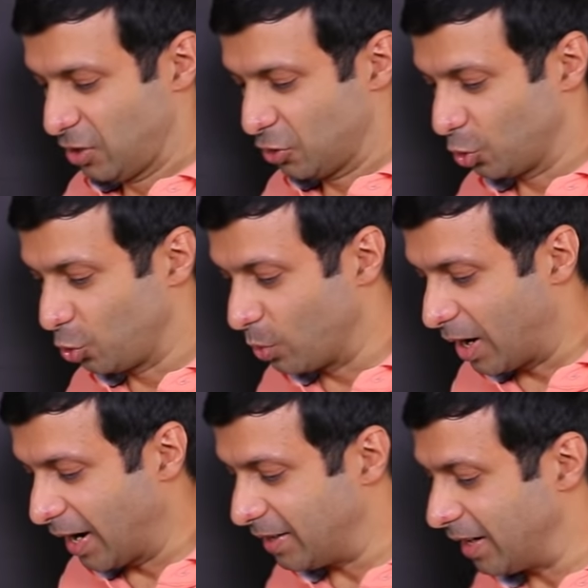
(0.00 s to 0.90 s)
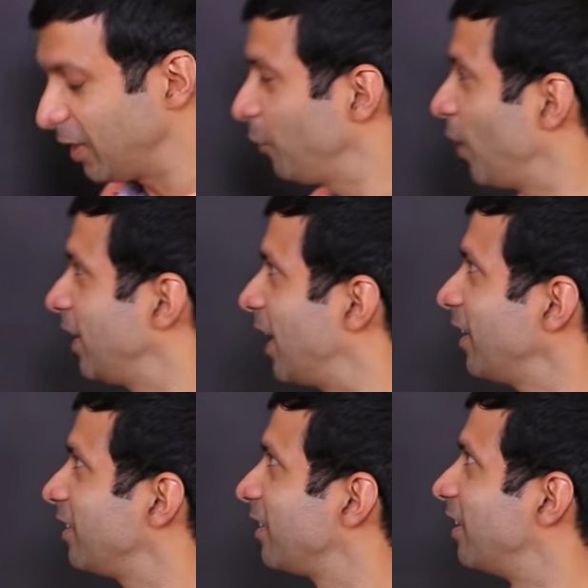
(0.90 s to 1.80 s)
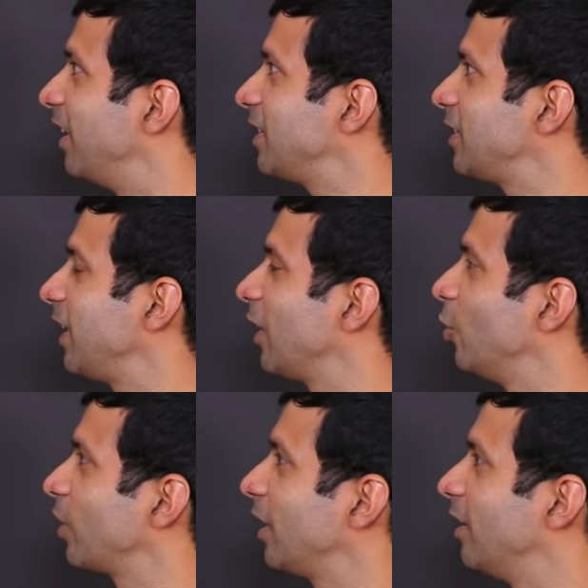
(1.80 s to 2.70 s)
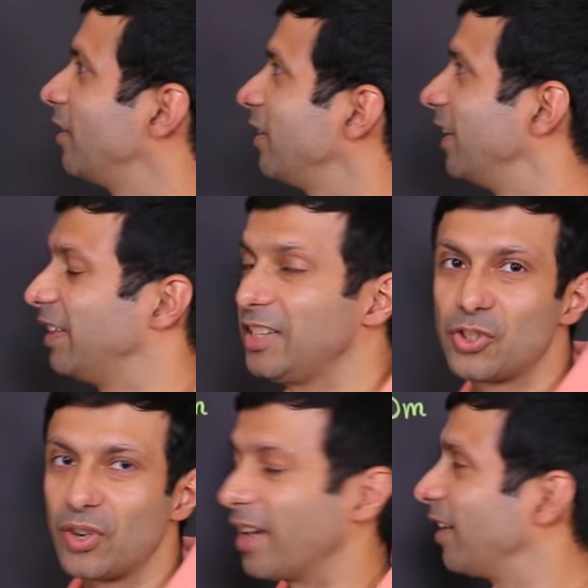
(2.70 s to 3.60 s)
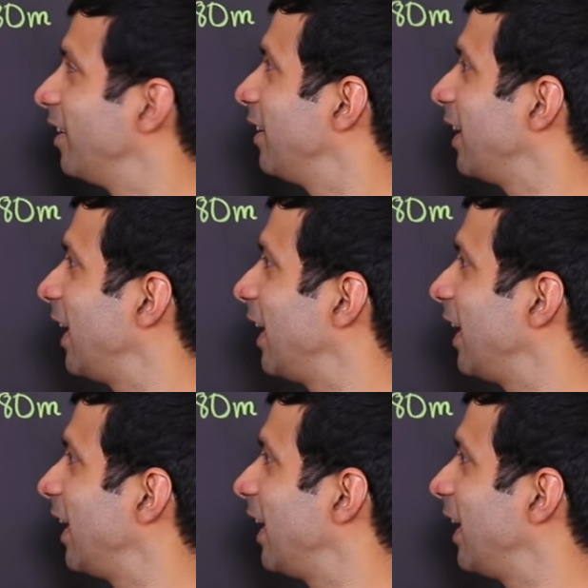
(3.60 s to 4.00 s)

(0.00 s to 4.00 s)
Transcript: So to identify that, let's take a look here in this triangle